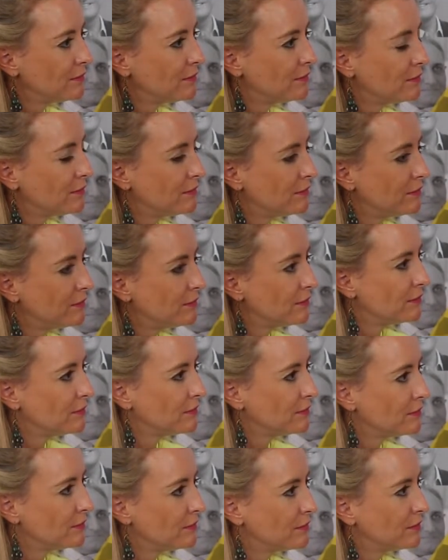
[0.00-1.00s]

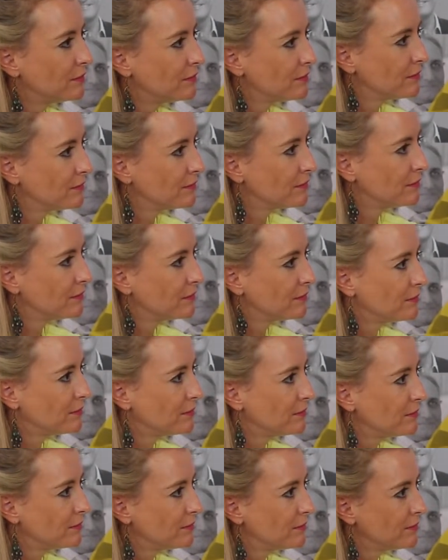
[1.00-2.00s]

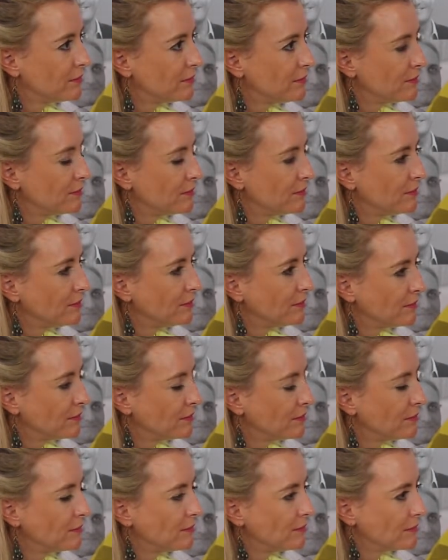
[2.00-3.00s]

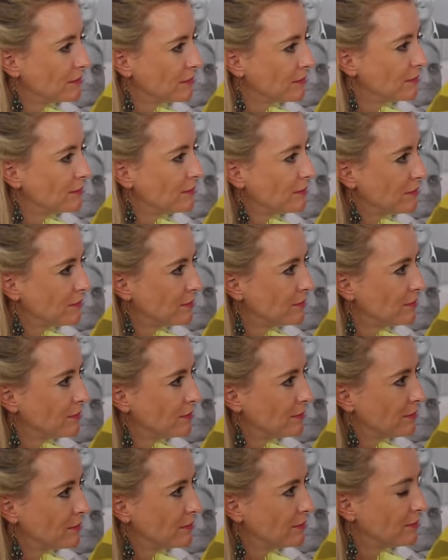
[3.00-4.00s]

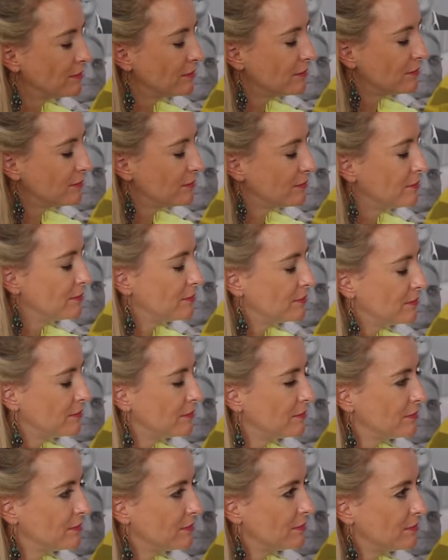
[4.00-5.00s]

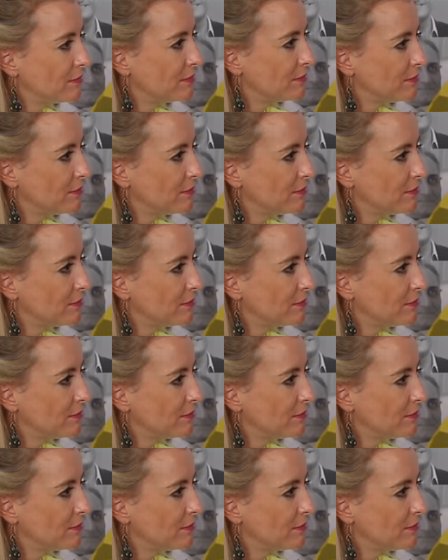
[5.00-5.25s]
(silent)